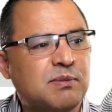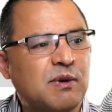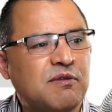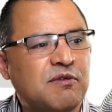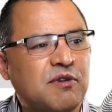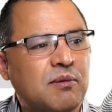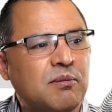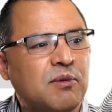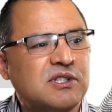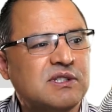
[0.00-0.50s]
But
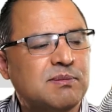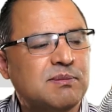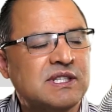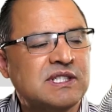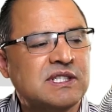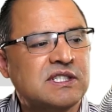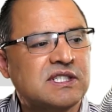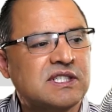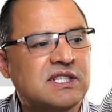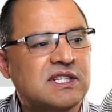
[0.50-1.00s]
for most
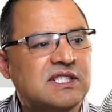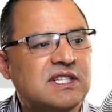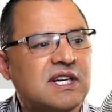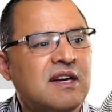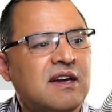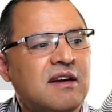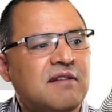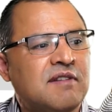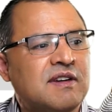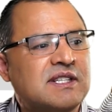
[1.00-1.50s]
businesses,
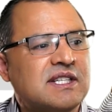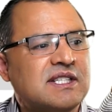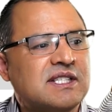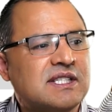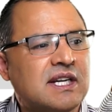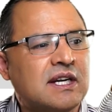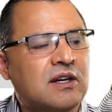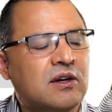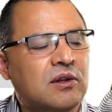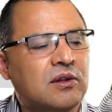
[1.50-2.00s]
if it's a
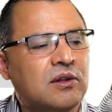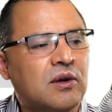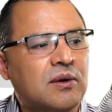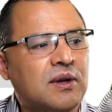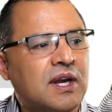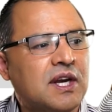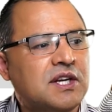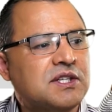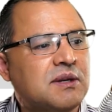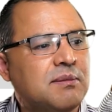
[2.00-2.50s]
single
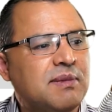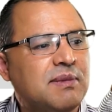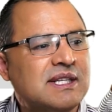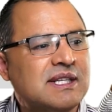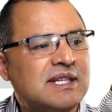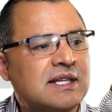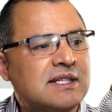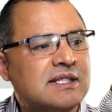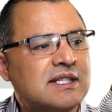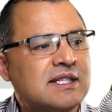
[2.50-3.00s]
location
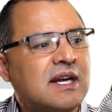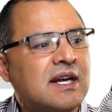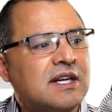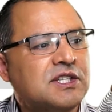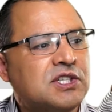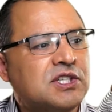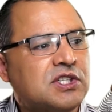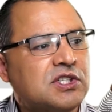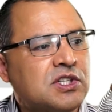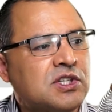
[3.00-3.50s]
business,
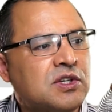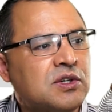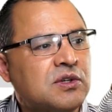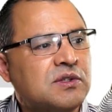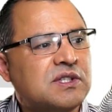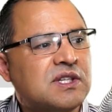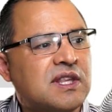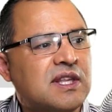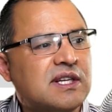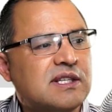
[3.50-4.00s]
just
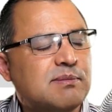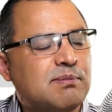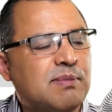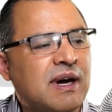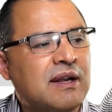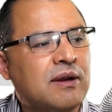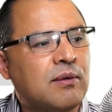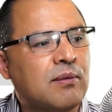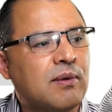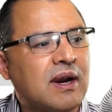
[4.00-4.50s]
use this
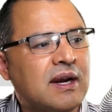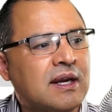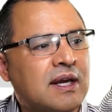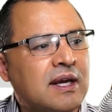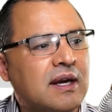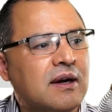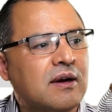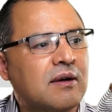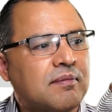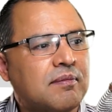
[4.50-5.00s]
button right
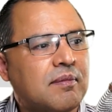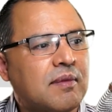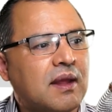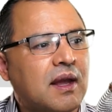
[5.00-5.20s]
here.